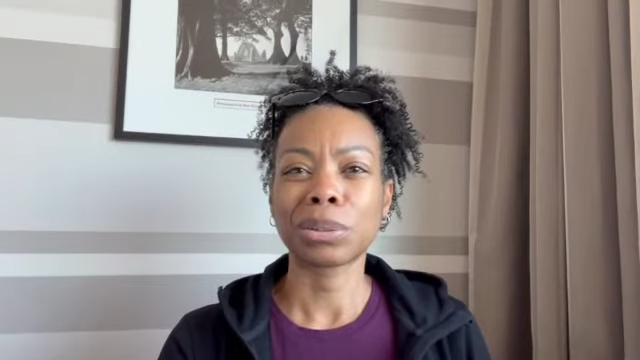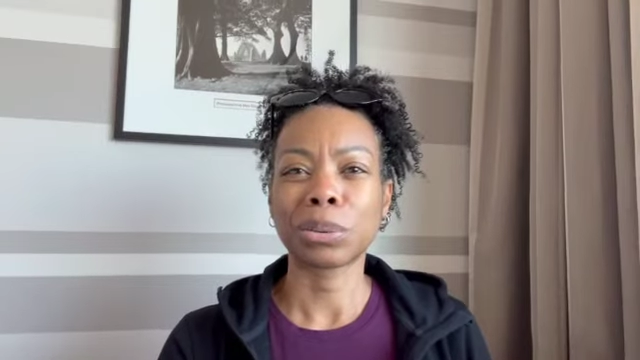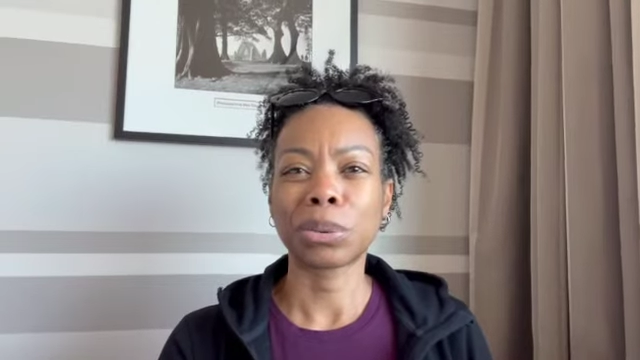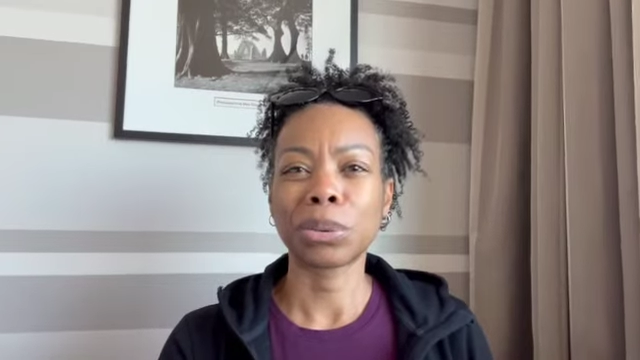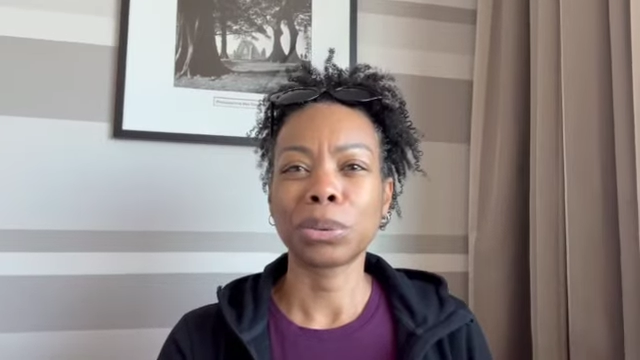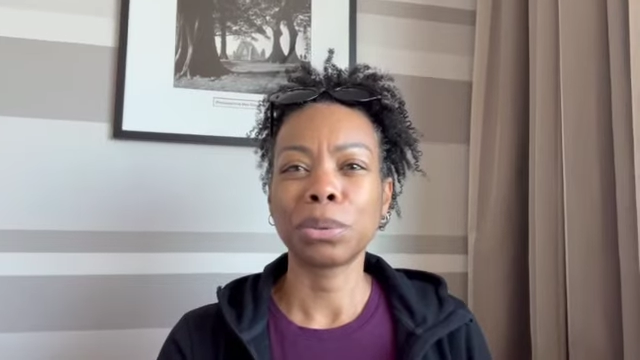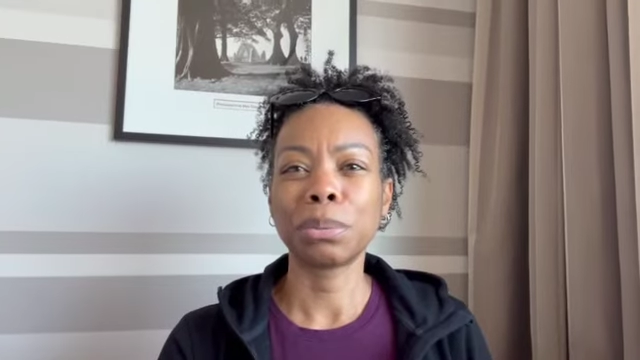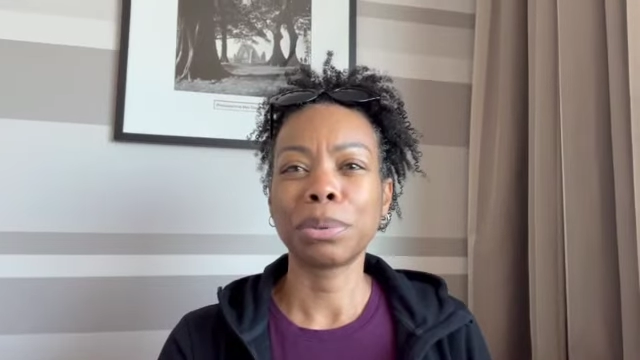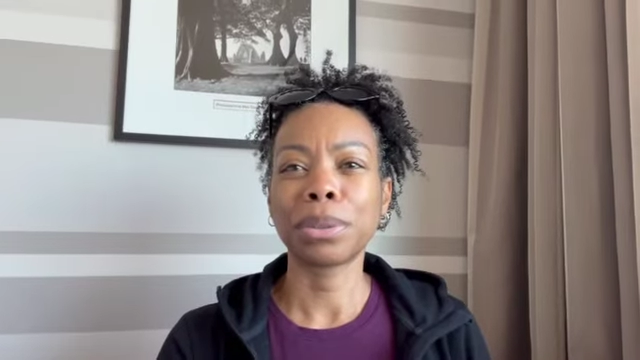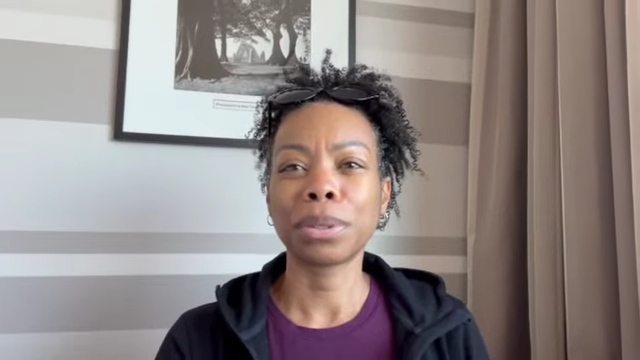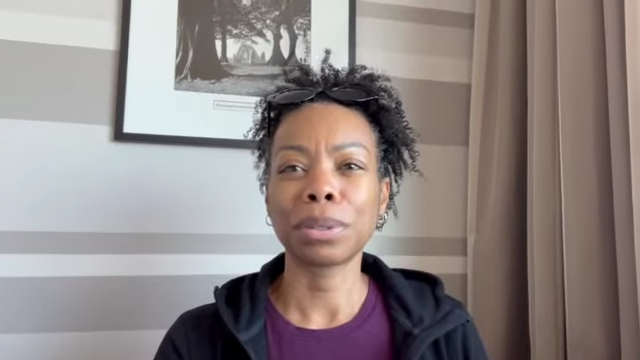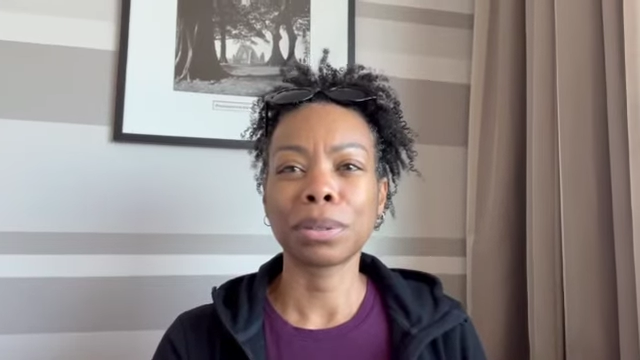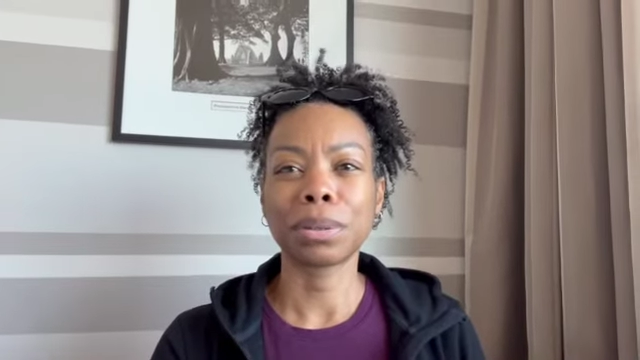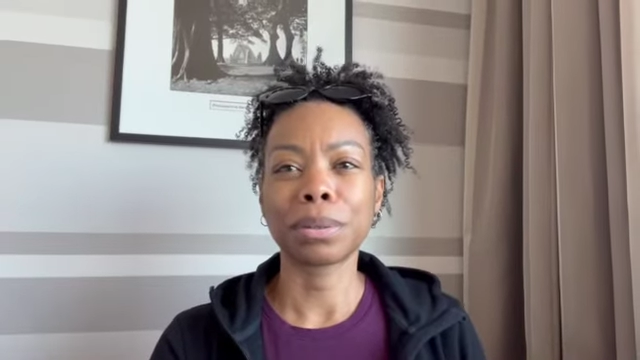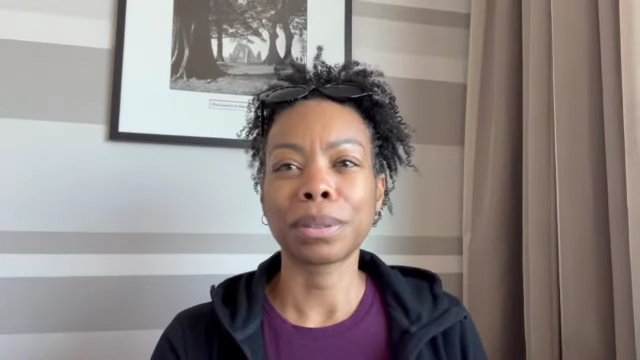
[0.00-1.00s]
or
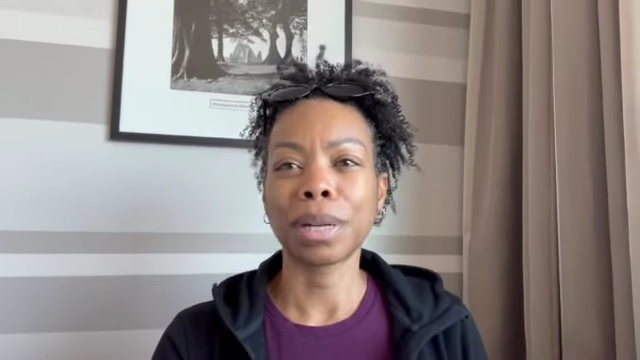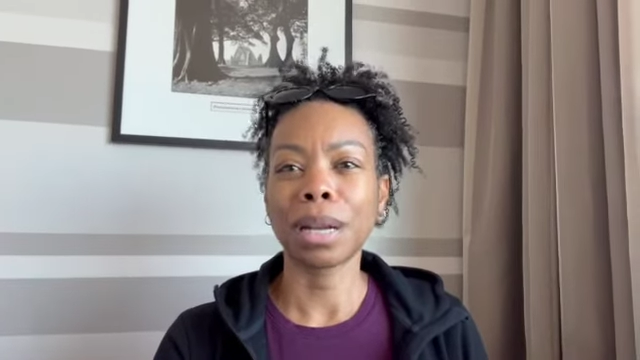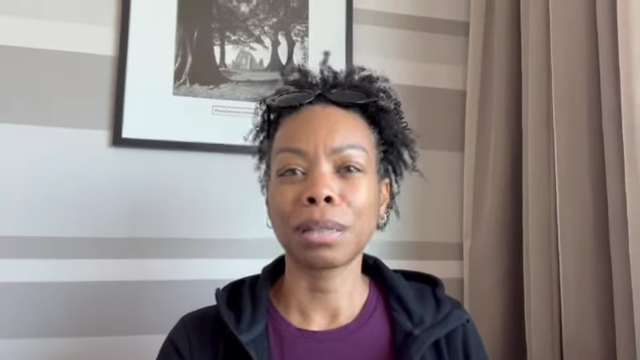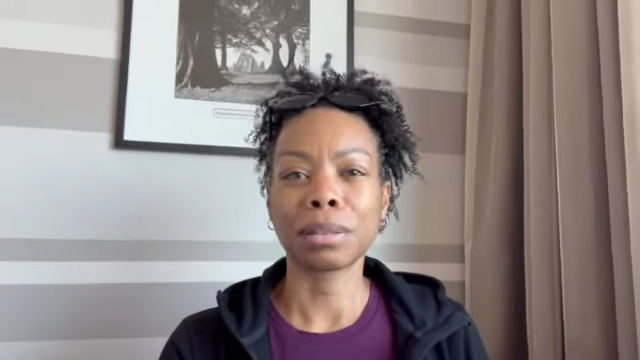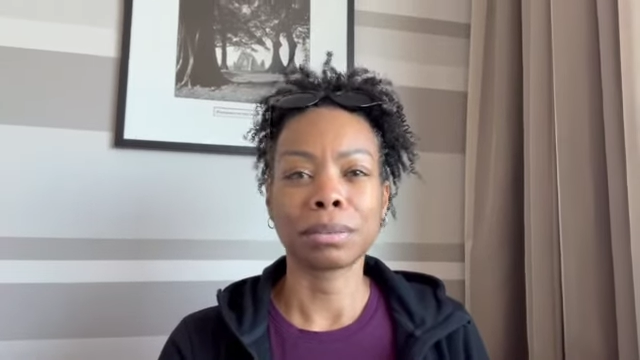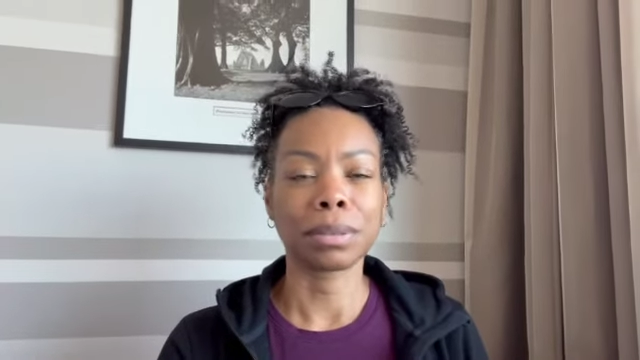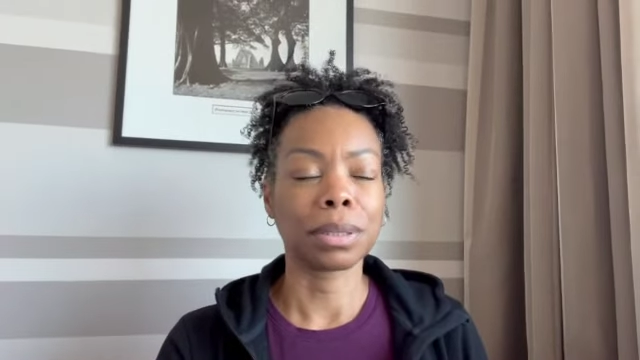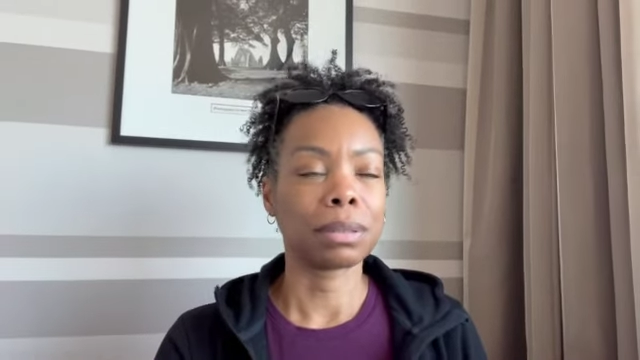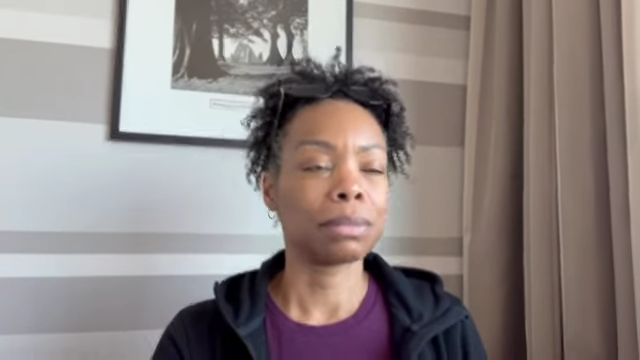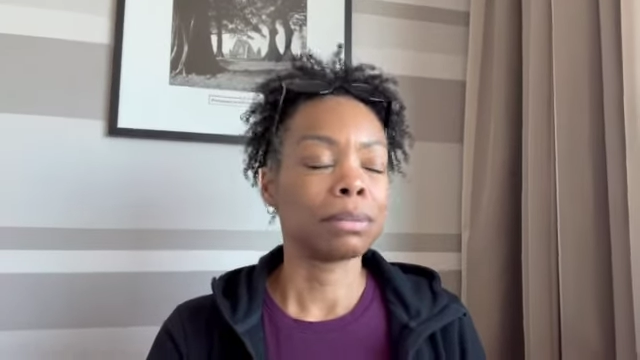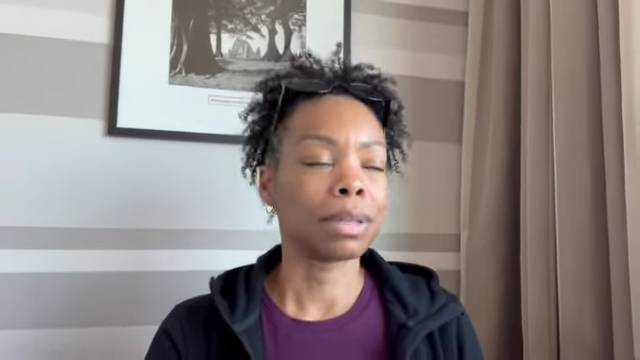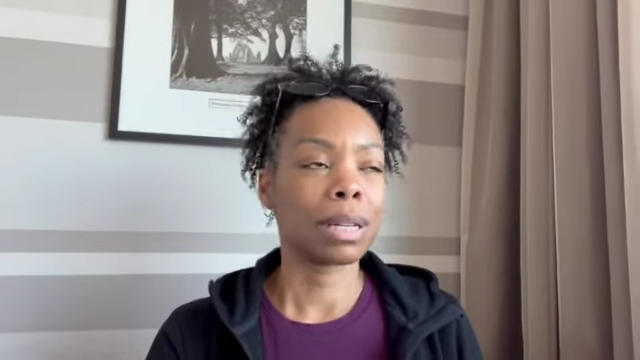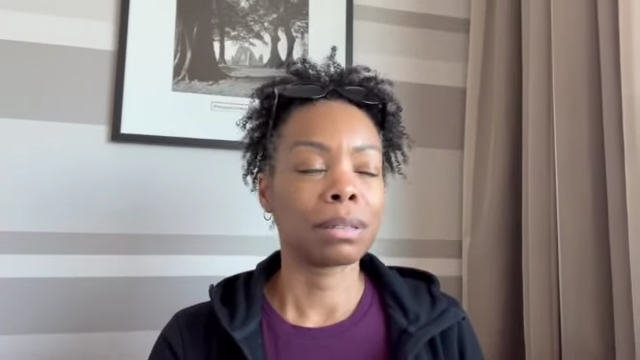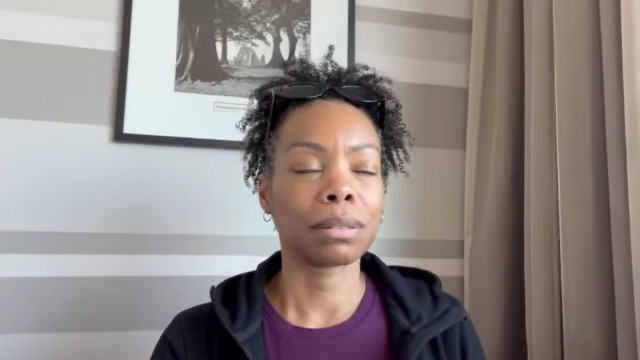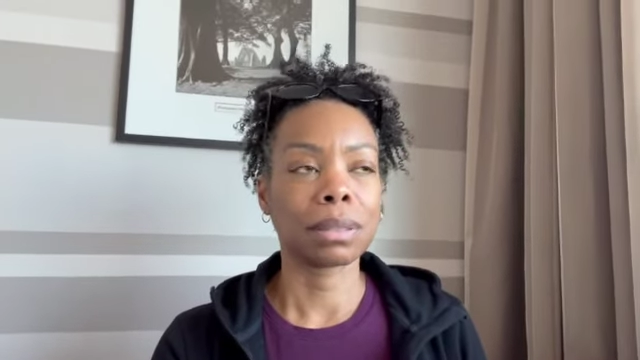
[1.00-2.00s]
Uber or I don't know.
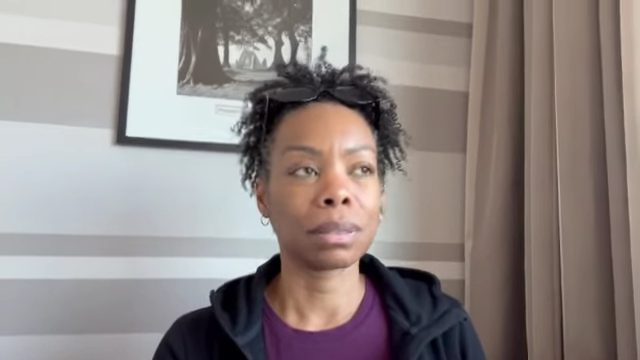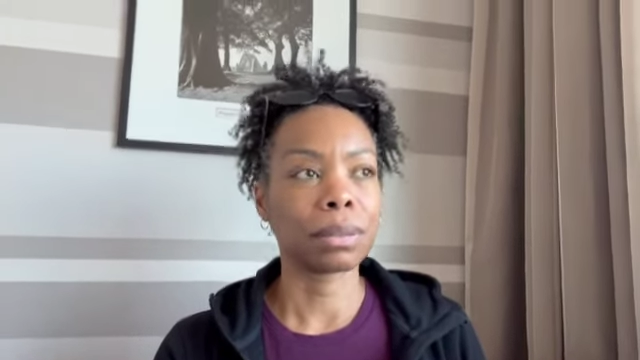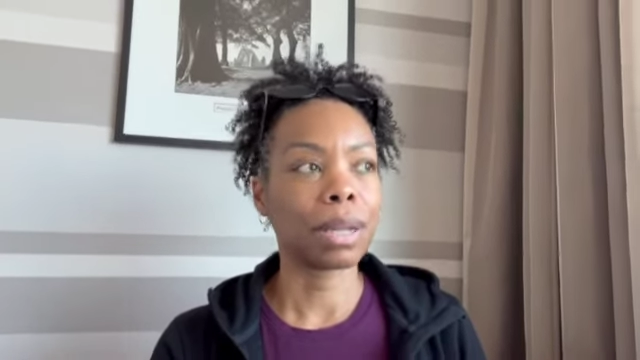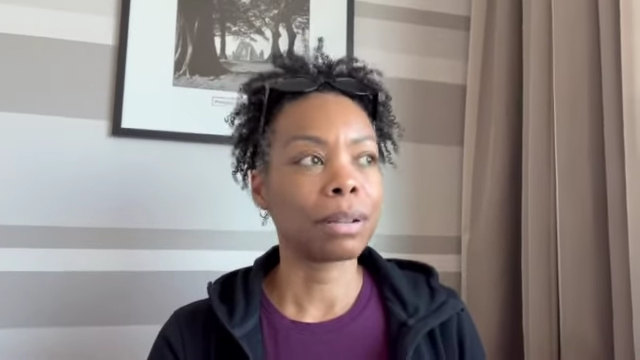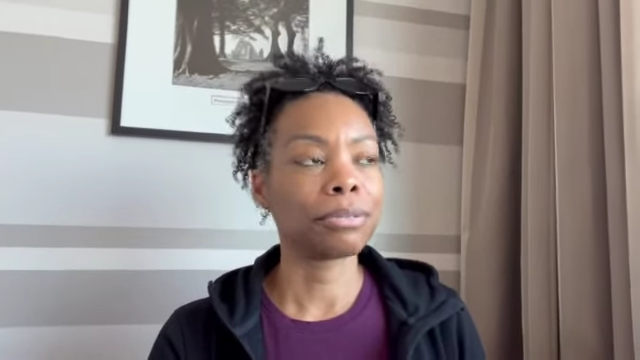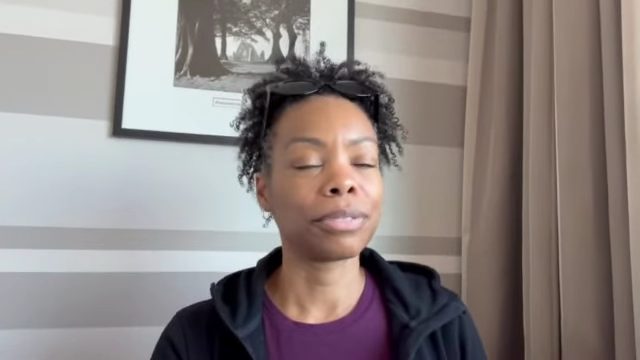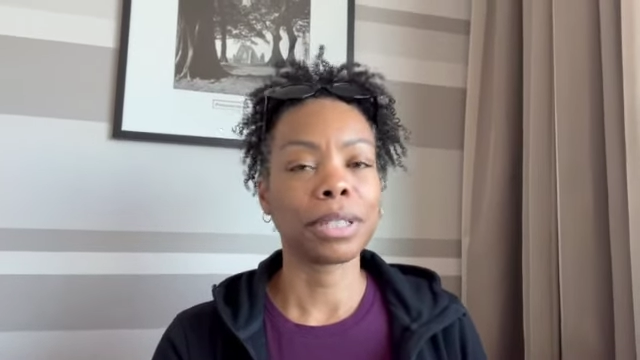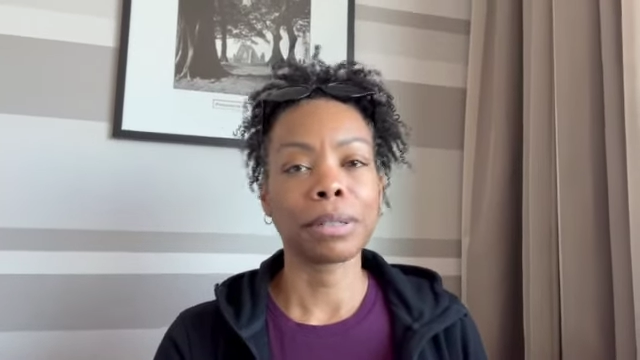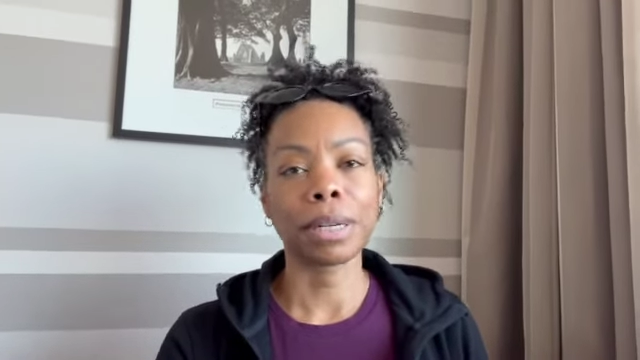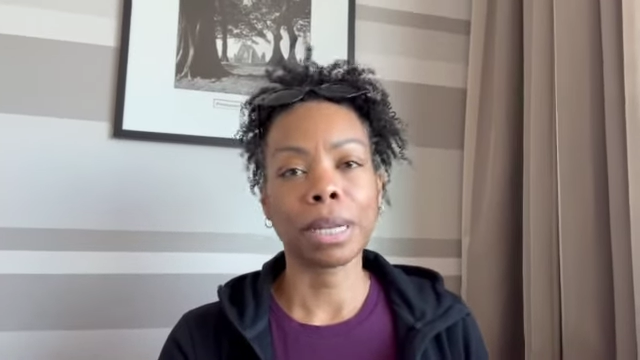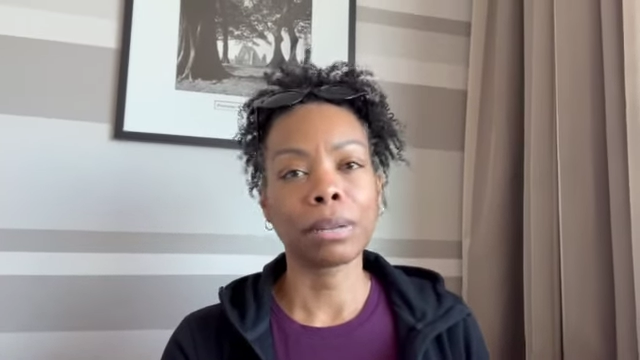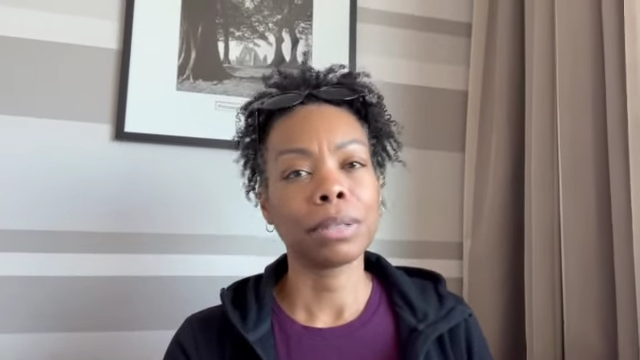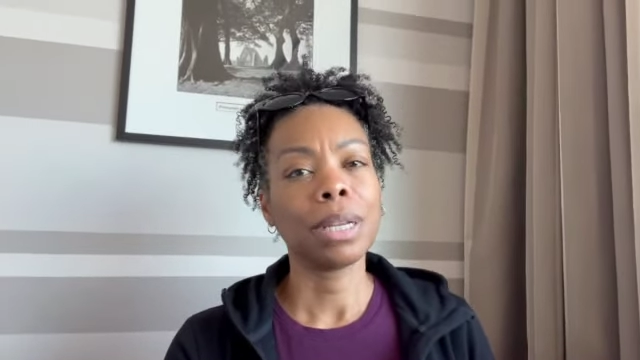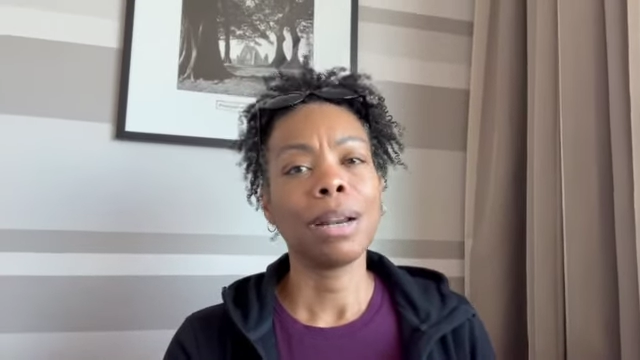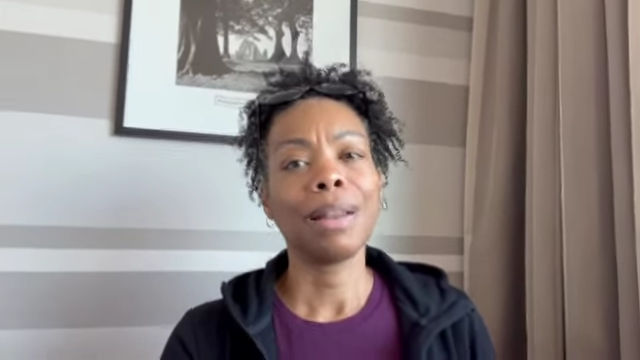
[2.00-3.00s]
I don't know. I'll figure it out.